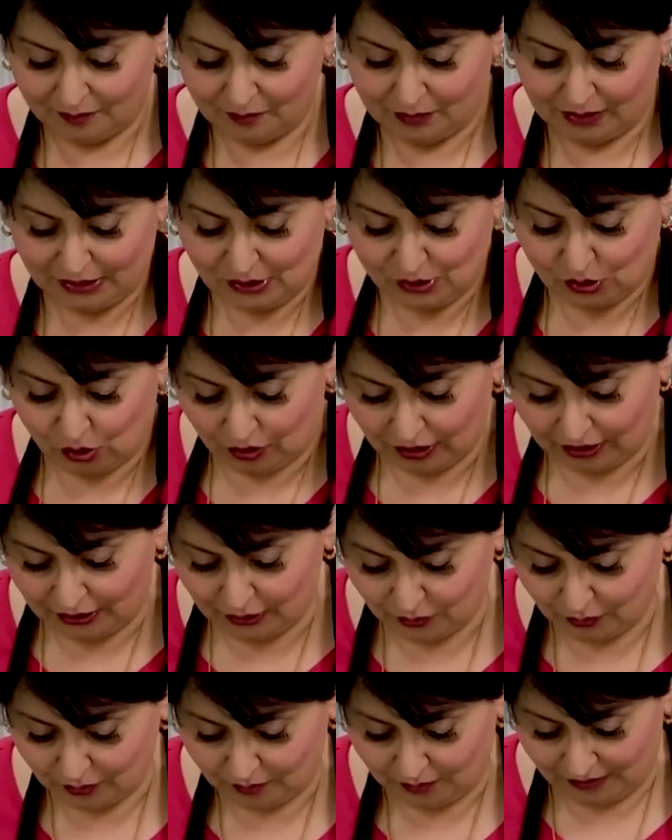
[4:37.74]
But it's totally
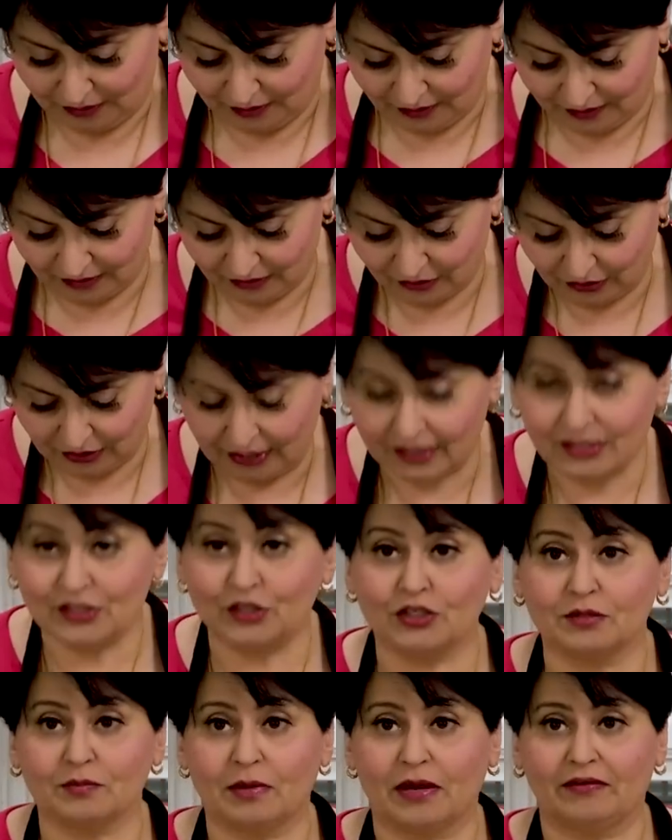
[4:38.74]
doable, okay? So
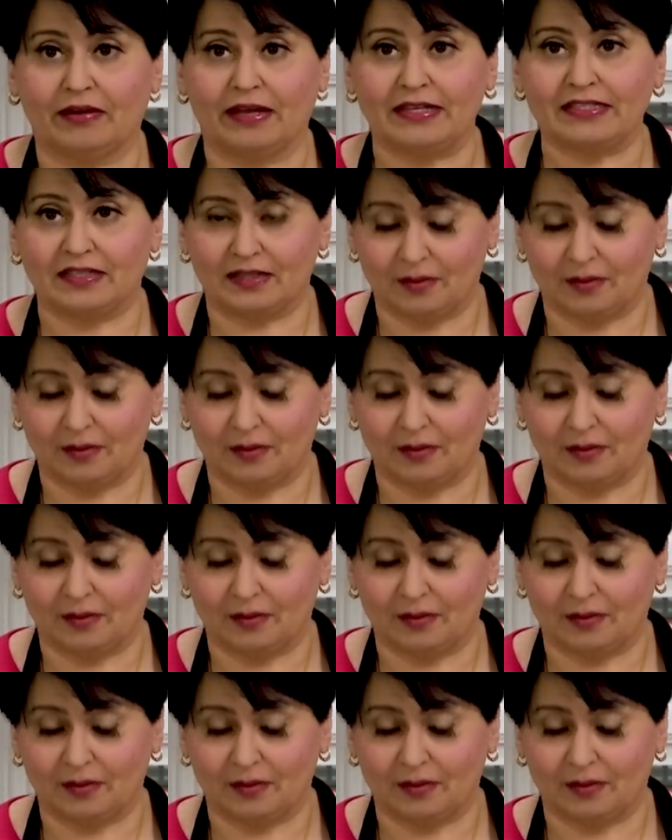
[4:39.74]
here's my rice